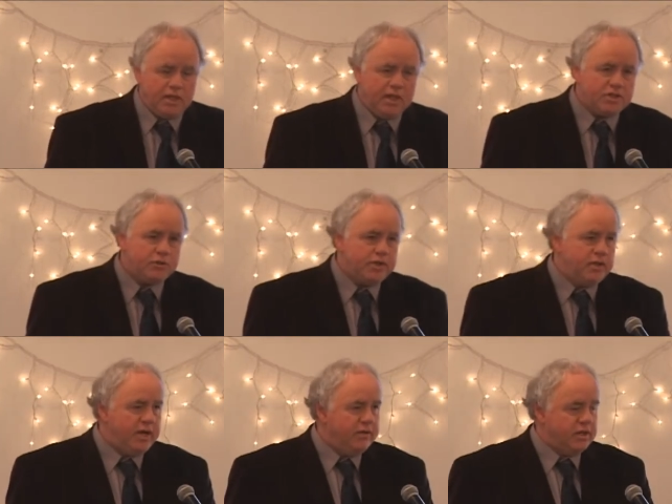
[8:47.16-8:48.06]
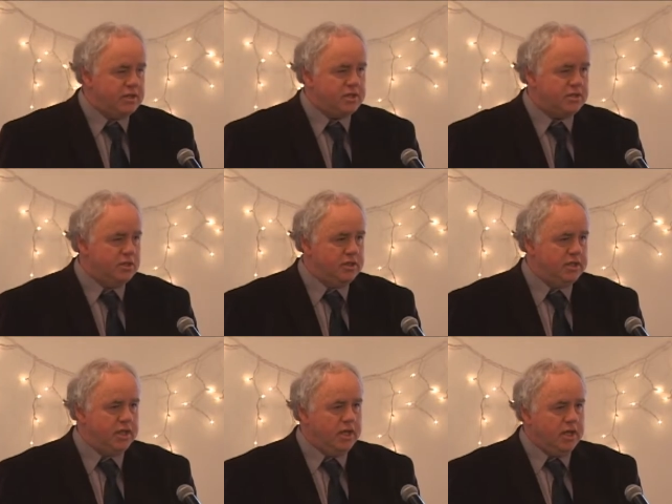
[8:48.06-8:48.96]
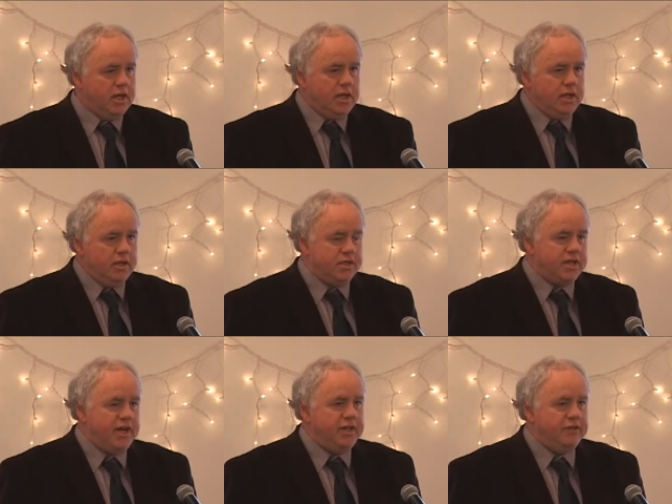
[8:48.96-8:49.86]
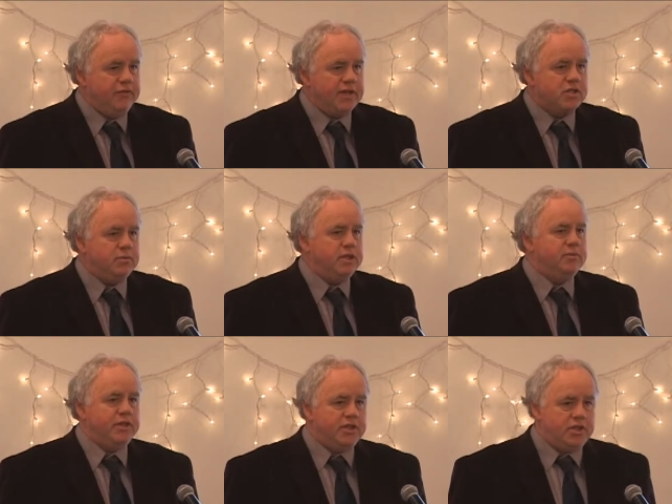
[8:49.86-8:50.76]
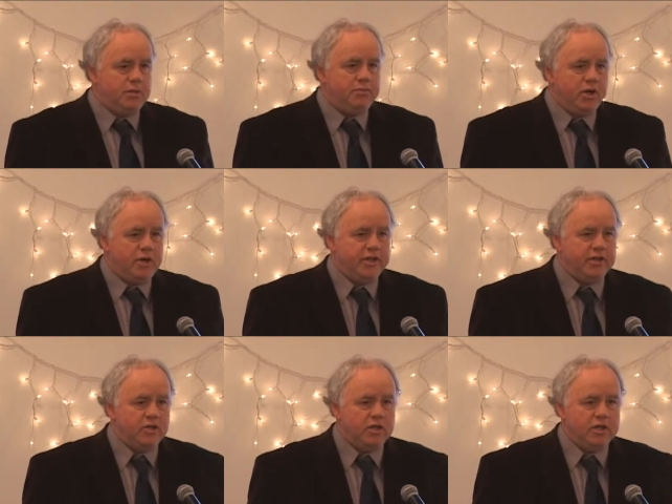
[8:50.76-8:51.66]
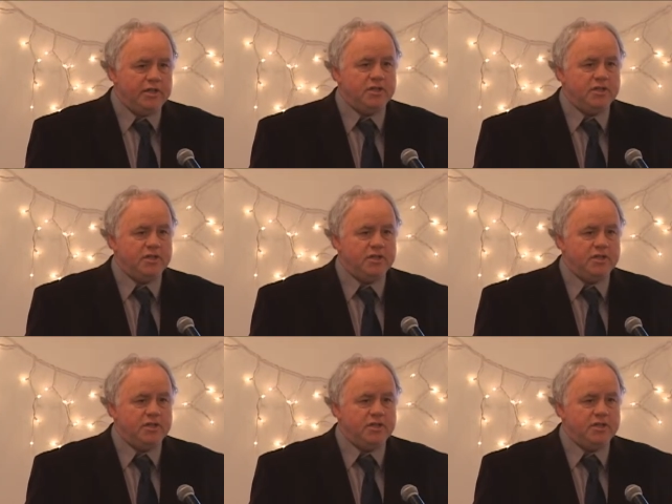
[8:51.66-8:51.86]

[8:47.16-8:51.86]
That's where you have a consultant designing the vessel, but you bring the shipyard in early,